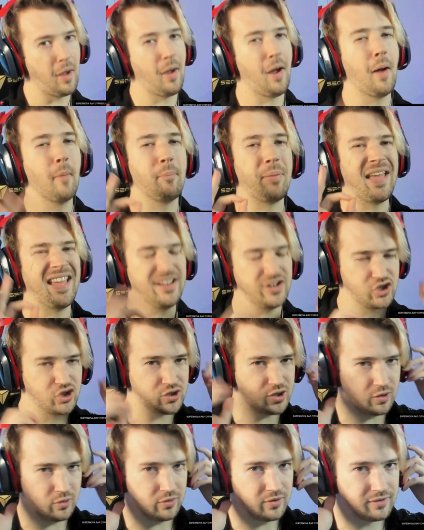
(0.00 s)
A pinch,
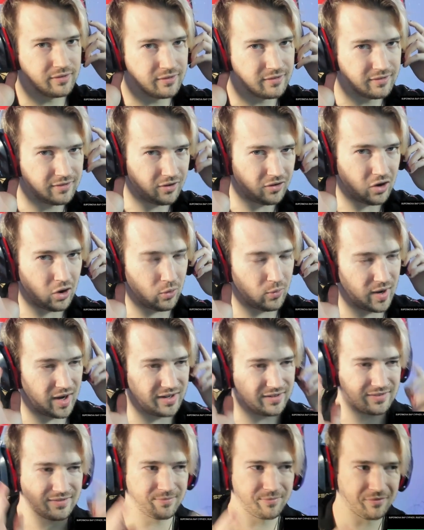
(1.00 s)
dude. All
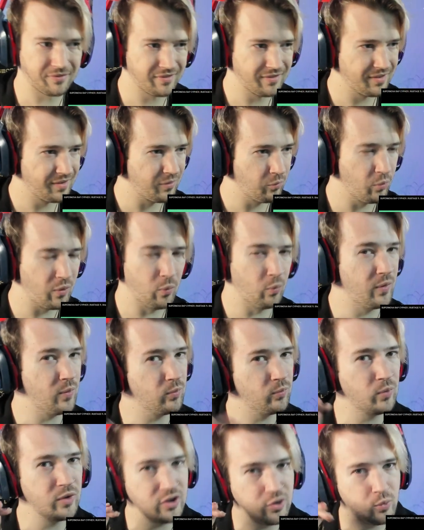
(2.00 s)
right. We we
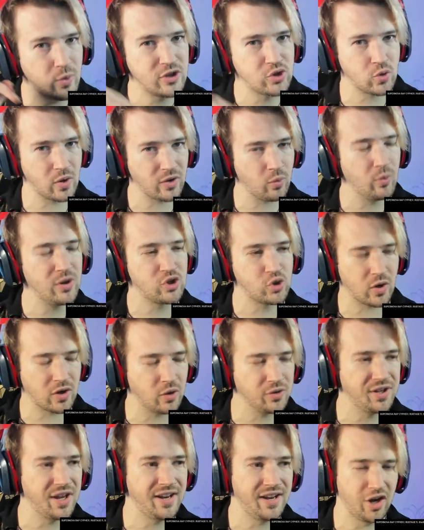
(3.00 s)
we, we, trick, we
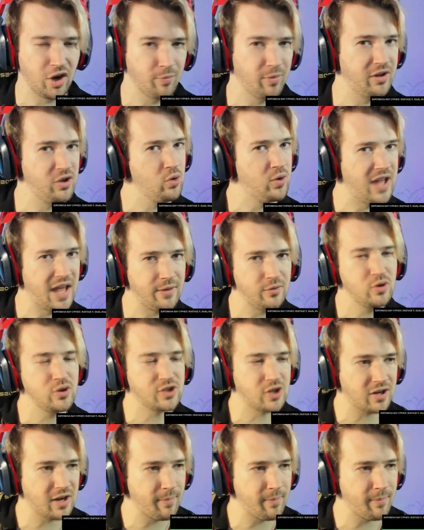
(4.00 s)
trickled in here, but you can't. You start